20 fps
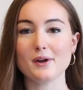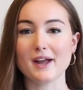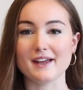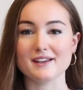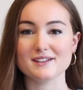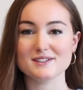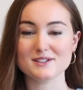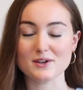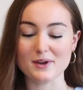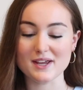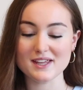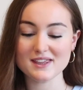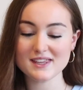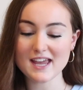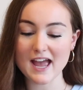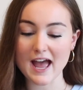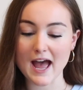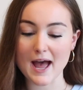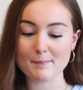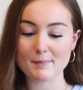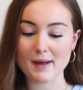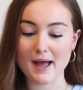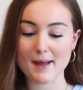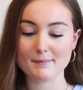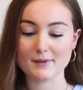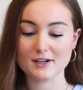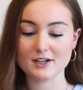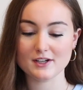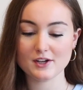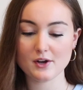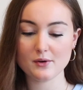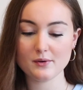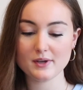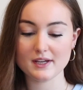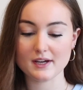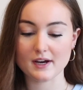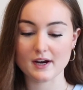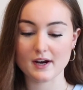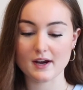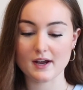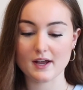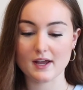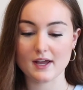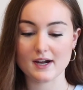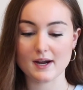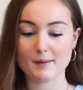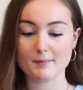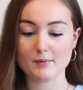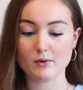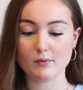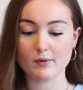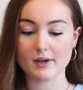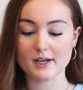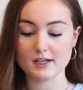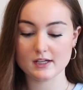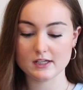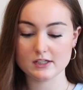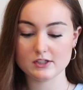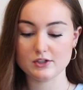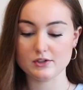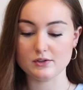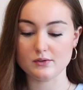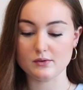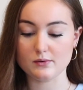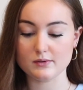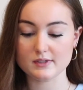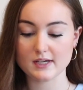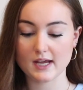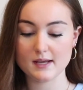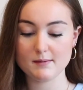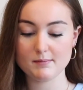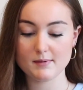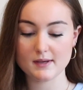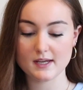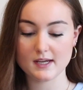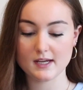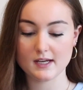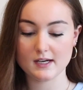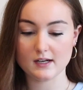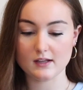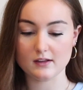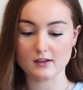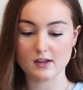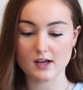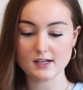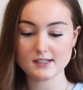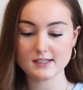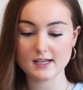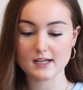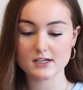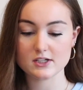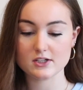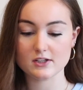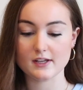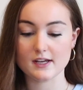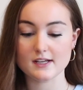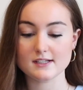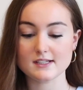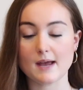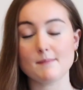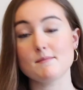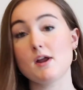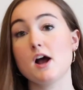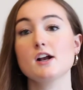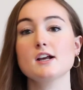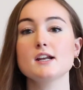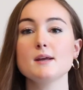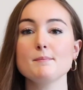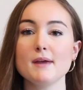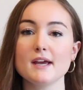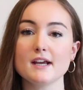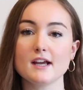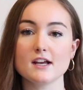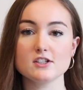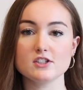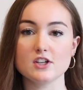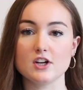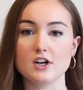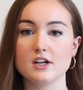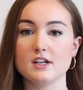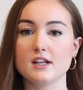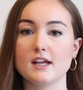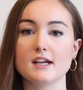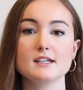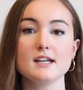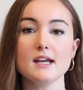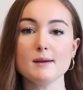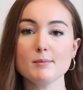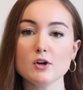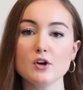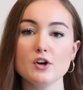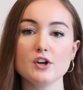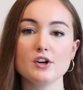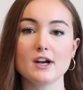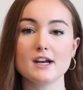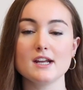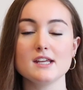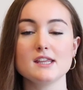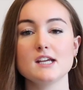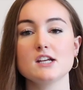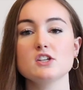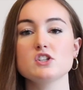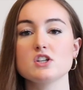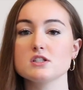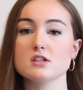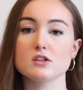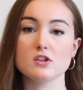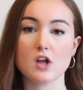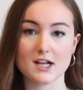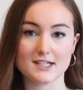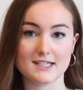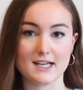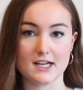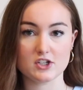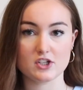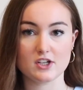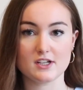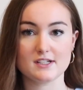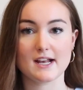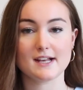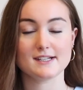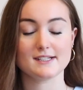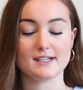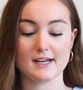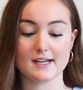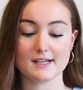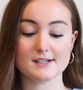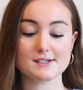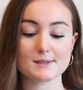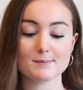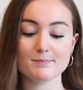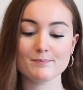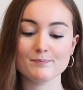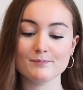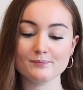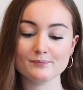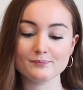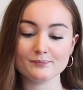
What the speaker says: Okay, so in the app, I'm gonna go here and I'm going to type in Los Angeles. I'm not gonna pick a certain neighborhood or anything, just Los Angeles as it is.